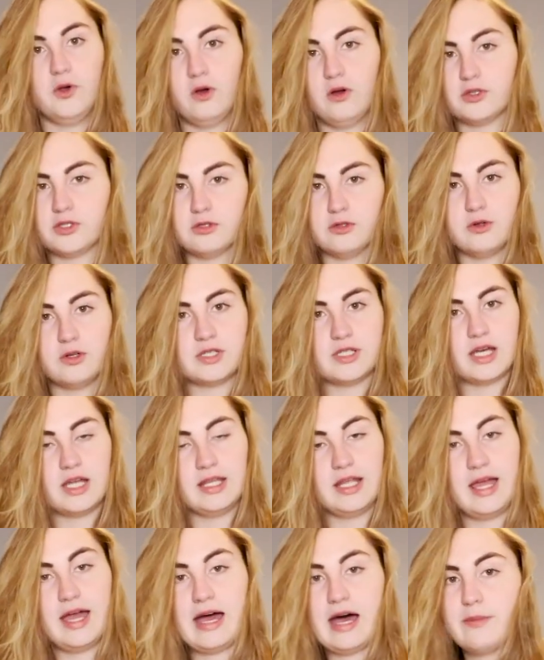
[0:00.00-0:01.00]
You'll also notice out
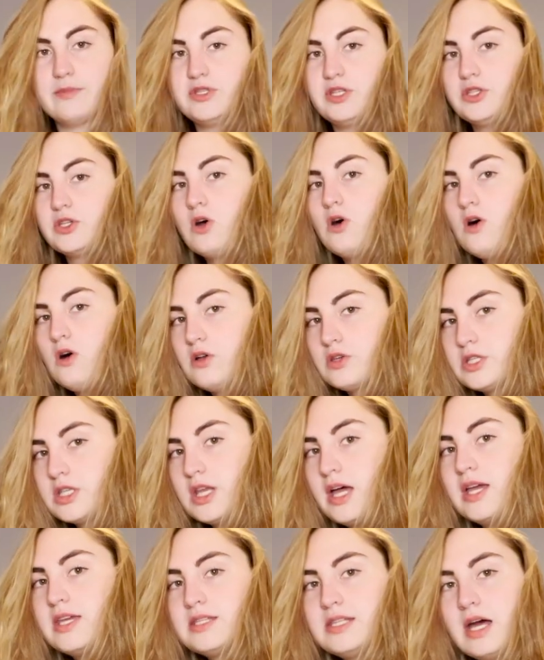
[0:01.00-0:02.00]
in the abs, it's all
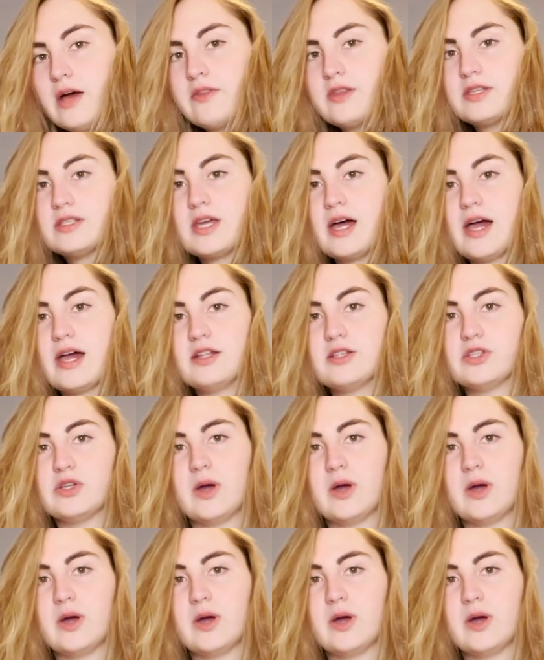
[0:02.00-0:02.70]
sliced down the side.